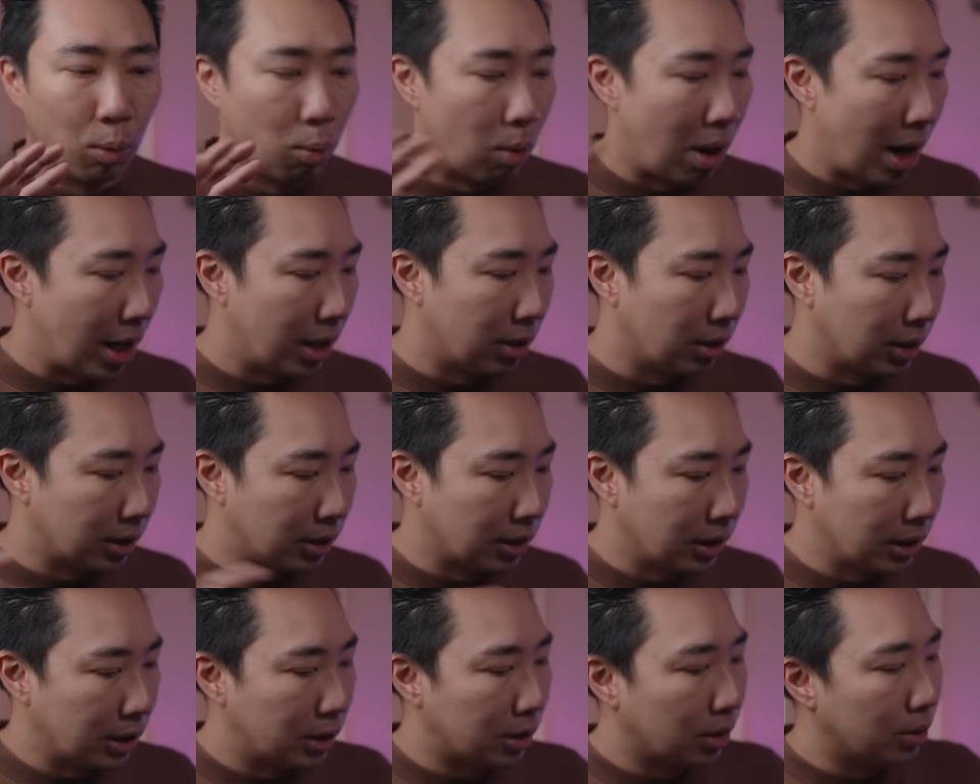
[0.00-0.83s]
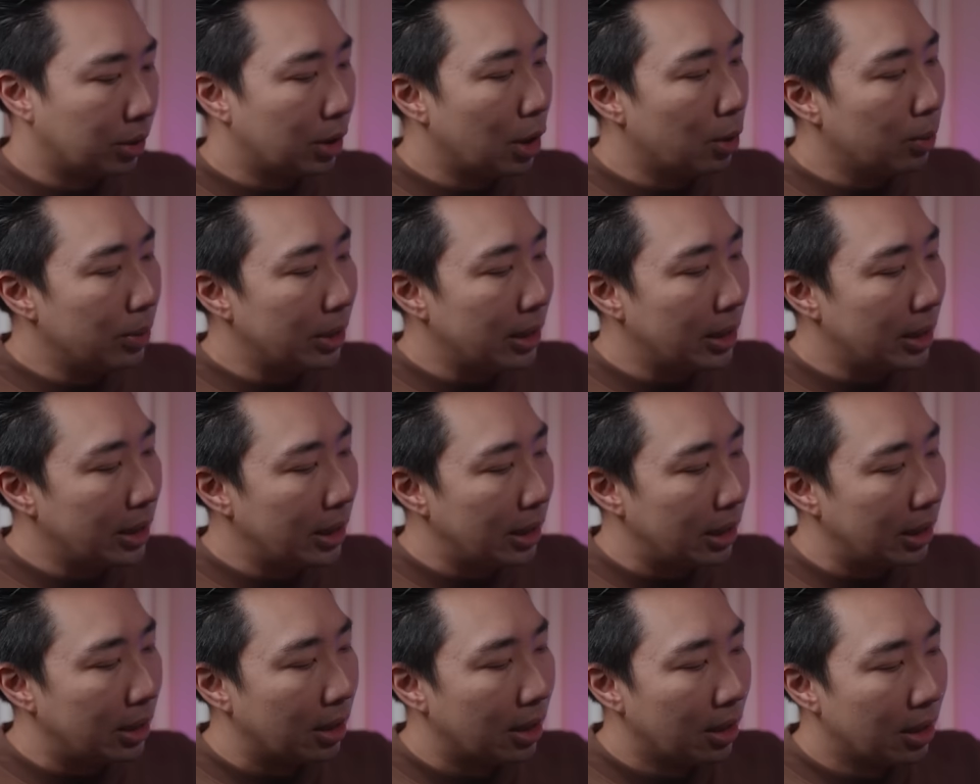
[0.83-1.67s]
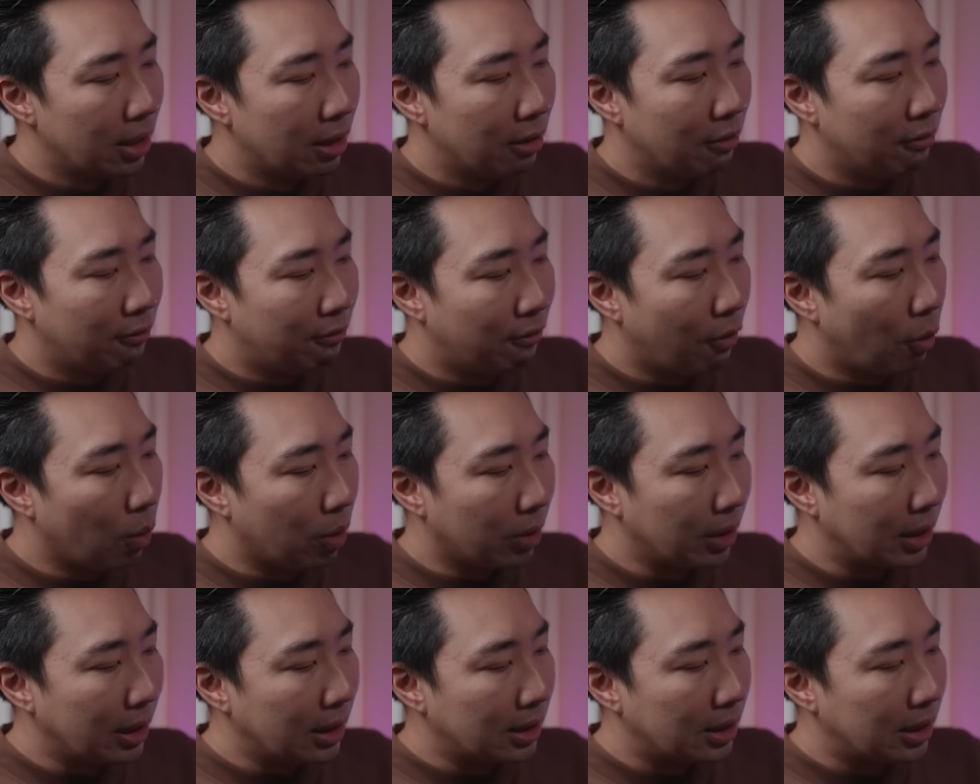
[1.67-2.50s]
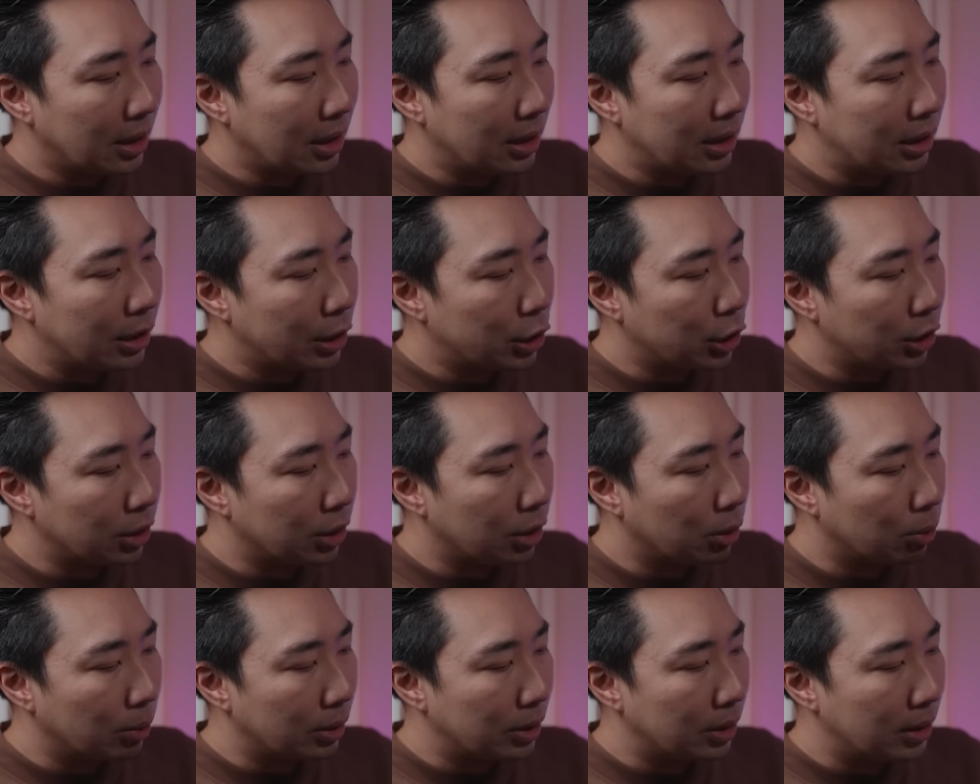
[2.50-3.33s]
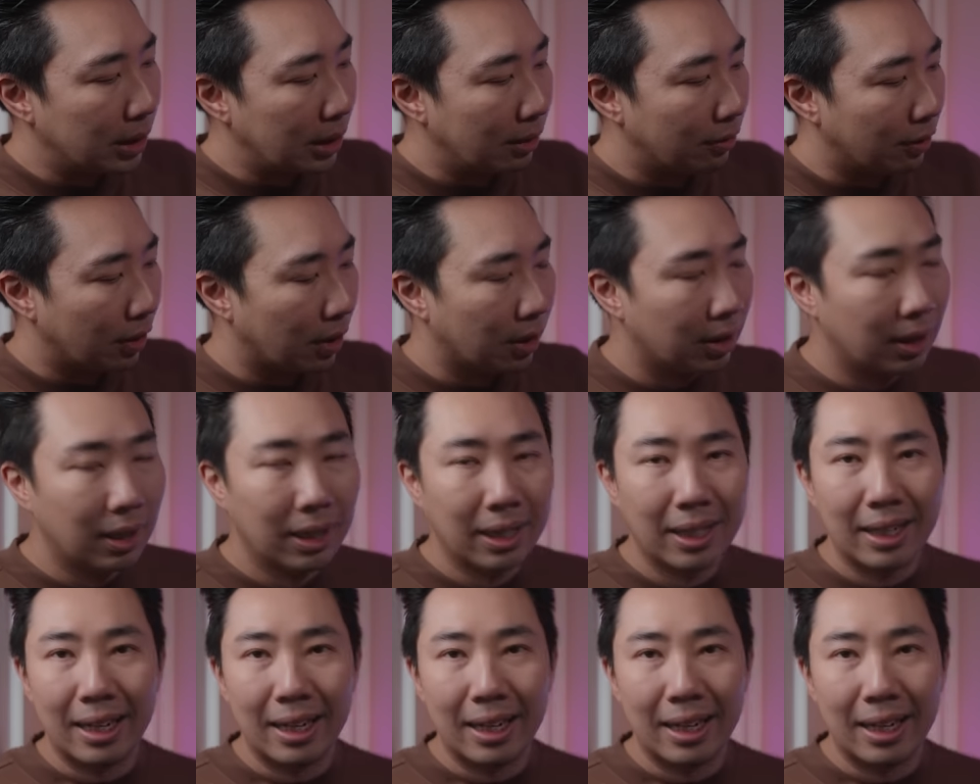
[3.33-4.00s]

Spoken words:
wirelessly, so no need for this additional receiver.